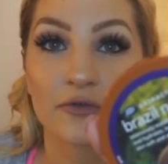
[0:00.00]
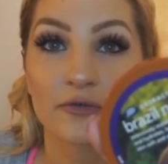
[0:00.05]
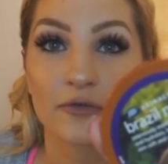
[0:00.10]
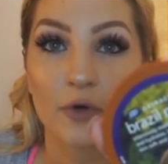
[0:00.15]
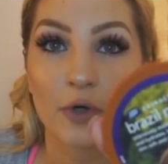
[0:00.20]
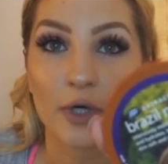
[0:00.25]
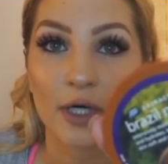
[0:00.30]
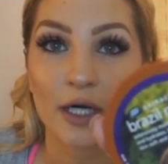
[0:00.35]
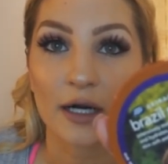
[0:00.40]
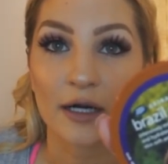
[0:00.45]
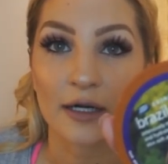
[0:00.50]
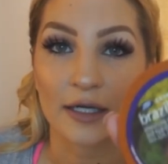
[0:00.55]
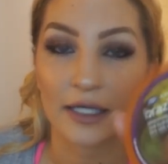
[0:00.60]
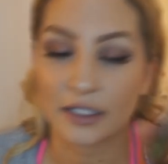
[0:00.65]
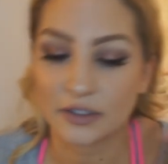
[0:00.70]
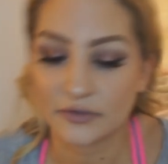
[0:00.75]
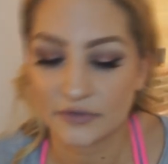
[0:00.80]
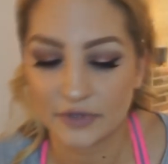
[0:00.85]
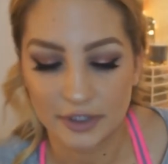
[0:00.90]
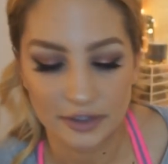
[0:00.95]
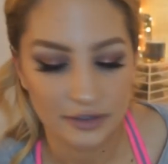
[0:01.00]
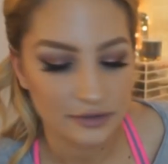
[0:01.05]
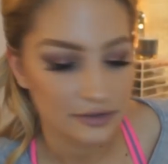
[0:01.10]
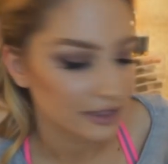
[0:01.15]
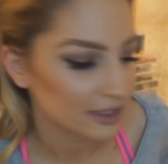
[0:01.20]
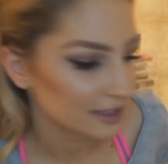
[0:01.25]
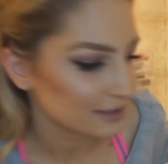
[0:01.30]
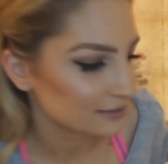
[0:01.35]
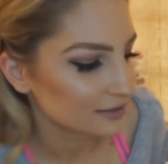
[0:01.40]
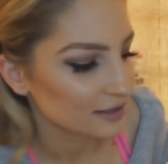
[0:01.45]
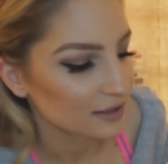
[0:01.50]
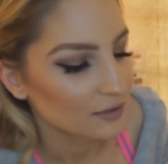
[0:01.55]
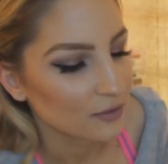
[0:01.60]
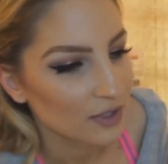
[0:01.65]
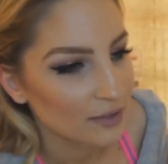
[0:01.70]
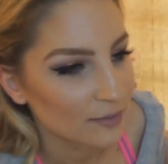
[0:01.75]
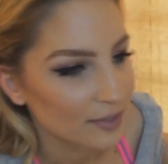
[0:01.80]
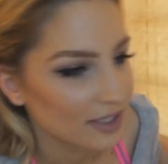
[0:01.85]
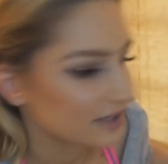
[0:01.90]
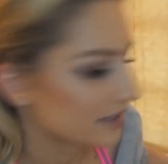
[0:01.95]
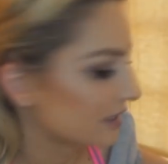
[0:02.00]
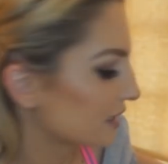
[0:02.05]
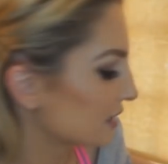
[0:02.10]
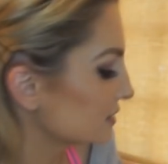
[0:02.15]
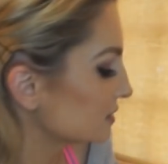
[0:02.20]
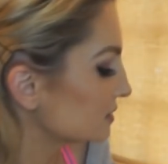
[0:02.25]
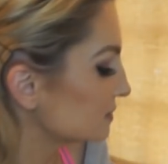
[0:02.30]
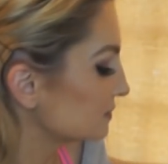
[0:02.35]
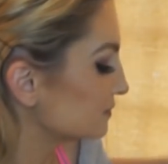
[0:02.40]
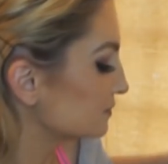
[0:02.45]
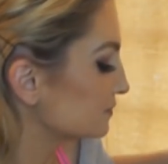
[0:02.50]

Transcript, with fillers: for our anniversary, like one of my things.